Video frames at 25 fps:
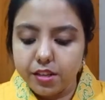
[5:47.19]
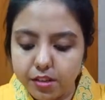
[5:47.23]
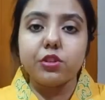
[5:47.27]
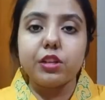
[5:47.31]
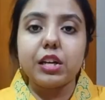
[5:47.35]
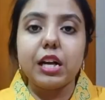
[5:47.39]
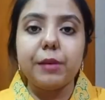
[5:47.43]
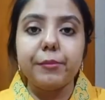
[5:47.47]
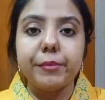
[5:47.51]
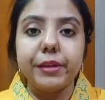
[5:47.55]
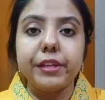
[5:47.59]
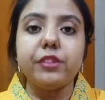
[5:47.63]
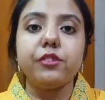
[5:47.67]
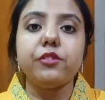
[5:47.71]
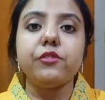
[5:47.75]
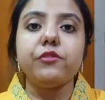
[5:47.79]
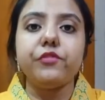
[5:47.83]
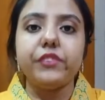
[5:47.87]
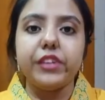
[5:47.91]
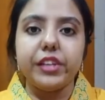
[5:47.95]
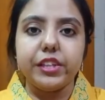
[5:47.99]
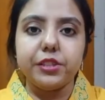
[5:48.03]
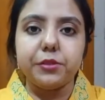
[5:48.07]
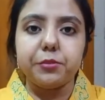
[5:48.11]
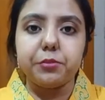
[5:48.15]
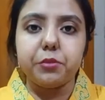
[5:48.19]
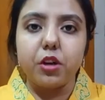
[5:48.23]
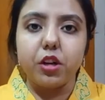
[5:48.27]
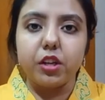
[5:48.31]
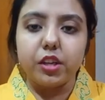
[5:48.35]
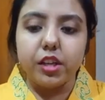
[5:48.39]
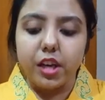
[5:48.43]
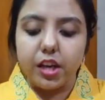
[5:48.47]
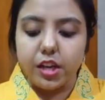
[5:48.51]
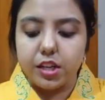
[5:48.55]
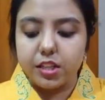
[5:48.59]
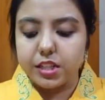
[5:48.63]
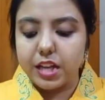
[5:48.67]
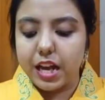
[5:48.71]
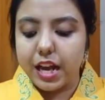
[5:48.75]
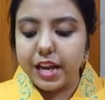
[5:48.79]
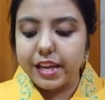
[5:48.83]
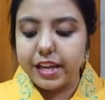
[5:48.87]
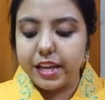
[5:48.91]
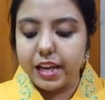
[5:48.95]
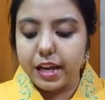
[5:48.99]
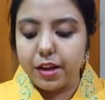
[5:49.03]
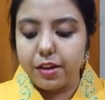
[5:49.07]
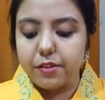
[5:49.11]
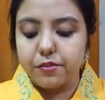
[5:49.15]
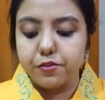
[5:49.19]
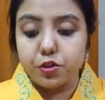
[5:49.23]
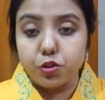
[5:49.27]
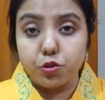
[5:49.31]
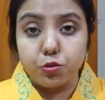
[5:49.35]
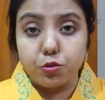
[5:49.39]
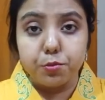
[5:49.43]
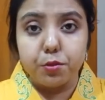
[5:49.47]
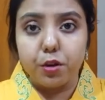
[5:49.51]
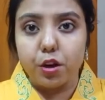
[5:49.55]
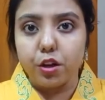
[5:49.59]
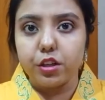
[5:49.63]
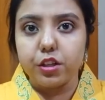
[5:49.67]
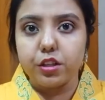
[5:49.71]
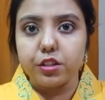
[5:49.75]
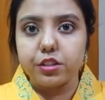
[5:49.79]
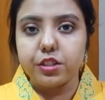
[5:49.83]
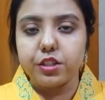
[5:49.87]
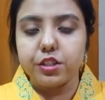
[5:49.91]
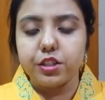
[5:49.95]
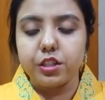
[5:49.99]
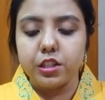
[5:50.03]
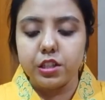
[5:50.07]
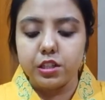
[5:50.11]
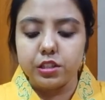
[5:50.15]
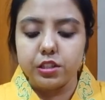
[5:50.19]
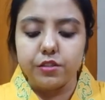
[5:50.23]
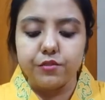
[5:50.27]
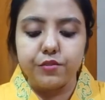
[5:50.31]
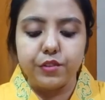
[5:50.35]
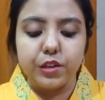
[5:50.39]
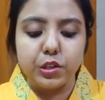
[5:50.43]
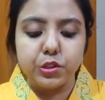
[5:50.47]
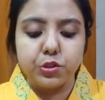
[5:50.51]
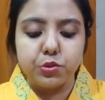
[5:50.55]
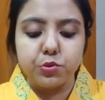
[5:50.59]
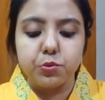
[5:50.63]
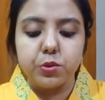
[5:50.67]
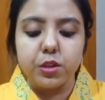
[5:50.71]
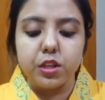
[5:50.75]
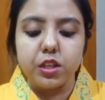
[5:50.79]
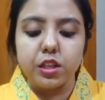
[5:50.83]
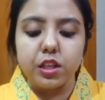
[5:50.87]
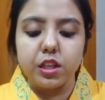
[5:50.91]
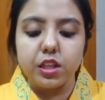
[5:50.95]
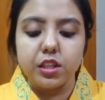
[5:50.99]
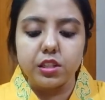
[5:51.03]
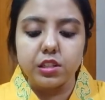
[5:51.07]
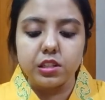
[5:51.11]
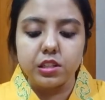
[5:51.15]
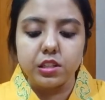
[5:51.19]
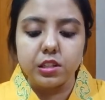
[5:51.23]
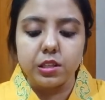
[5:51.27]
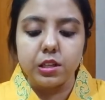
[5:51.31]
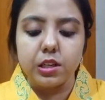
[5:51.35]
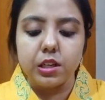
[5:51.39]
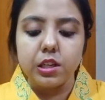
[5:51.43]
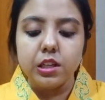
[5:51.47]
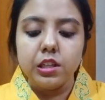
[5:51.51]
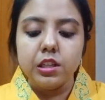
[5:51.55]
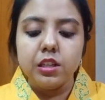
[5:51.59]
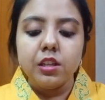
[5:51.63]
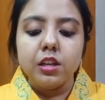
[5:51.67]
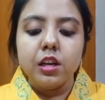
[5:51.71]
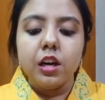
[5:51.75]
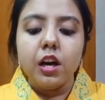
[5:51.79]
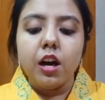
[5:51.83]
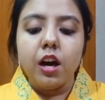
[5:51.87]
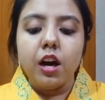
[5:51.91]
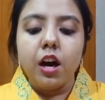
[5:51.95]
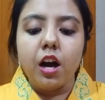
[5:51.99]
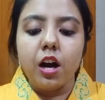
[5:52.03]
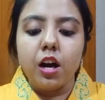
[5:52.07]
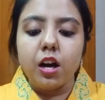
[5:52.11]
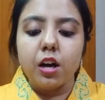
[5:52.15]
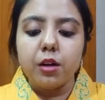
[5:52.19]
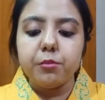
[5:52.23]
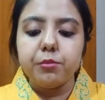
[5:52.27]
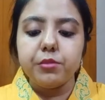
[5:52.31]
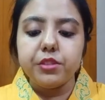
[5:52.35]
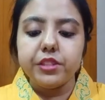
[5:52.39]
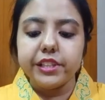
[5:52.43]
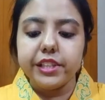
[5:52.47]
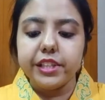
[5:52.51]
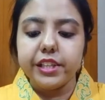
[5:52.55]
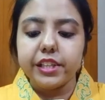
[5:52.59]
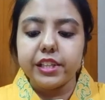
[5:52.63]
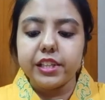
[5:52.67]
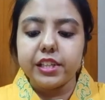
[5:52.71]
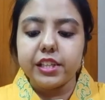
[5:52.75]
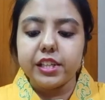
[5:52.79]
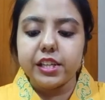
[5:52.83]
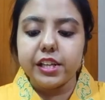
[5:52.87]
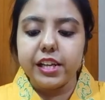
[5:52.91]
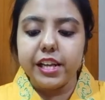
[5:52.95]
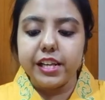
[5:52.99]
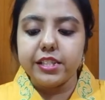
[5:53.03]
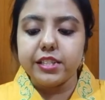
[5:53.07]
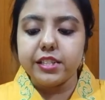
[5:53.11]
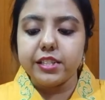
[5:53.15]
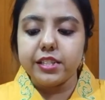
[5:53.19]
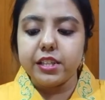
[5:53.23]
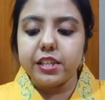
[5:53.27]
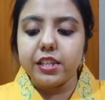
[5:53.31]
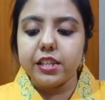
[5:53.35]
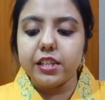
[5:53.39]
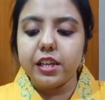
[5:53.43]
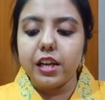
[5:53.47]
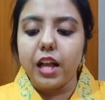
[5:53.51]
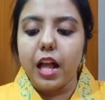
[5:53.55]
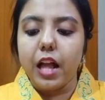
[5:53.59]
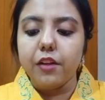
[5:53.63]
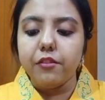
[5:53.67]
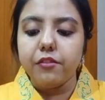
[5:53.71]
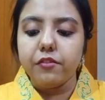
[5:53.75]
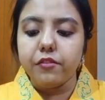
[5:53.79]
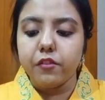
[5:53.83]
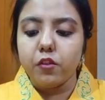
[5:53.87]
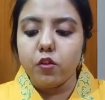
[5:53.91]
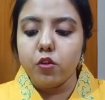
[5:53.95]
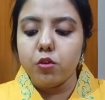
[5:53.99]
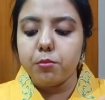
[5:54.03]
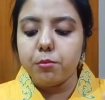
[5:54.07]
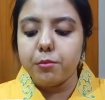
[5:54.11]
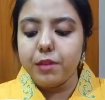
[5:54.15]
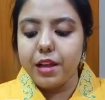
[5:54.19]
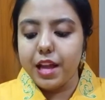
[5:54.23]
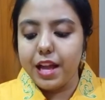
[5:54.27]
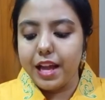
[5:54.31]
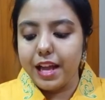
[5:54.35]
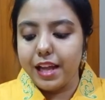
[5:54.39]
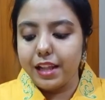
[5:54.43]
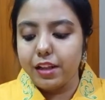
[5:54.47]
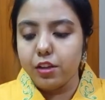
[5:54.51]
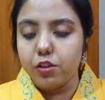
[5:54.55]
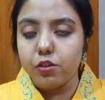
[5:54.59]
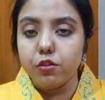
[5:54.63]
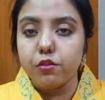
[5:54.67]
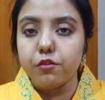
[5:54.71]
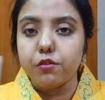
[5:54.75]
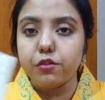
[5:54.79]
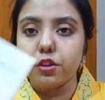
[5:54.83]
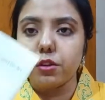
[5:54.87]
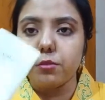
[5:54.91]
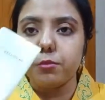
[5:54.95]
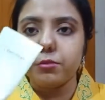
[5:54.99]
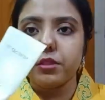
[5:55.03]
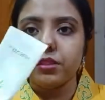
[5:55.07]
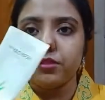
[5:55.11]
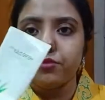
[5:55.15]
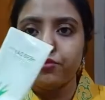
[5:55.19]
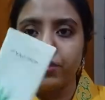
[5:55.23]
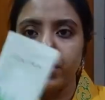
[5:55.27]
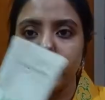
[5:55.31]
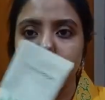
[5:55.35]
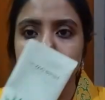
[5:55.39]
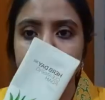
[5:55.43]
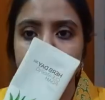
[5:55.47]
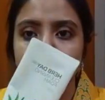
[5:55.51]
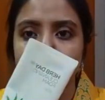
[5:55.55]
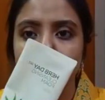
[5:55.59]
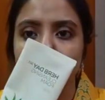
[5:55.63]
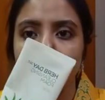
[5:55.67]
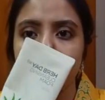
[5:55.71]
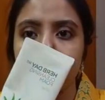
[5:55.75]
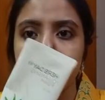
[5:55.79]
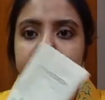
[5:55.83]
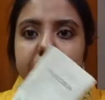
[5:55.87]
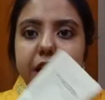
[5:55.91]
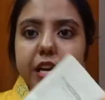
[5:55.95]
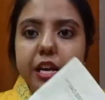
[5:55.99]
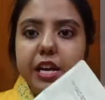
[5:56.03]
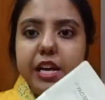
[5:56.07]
So coming to face product, I have two products here. The first one is the Harp Day Cleansing Foam Aloe from the Face Shop.